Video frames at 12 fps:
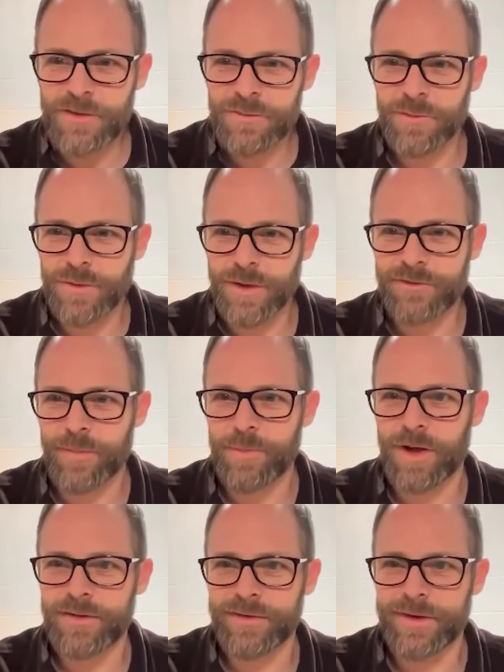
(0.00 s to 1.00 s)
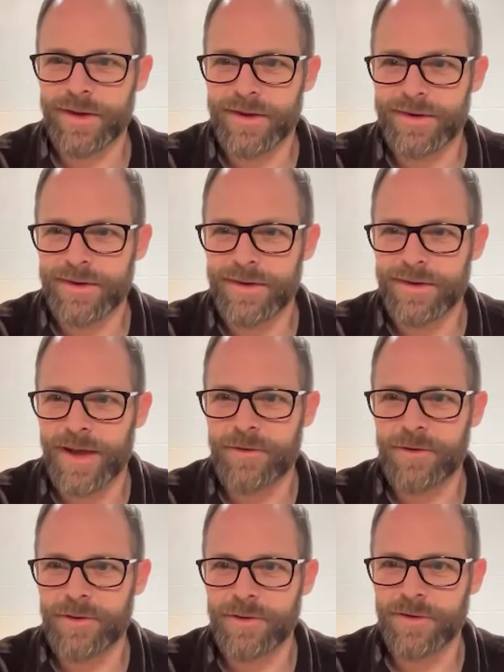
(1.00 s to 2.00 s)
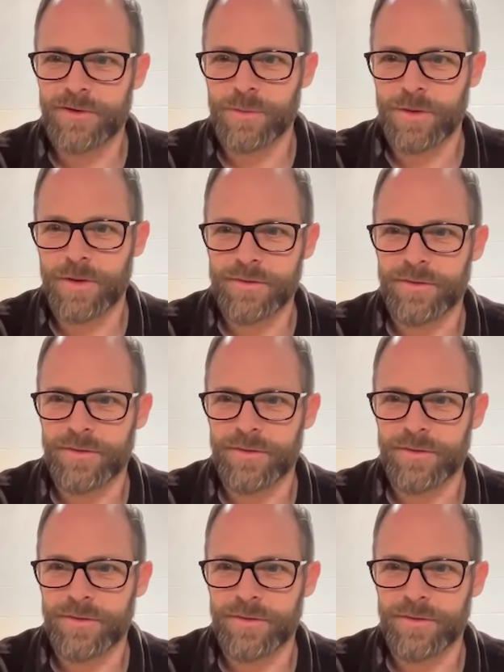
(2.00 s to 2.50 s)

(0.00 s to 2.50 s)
Thanks for jumping on today and having a look at this with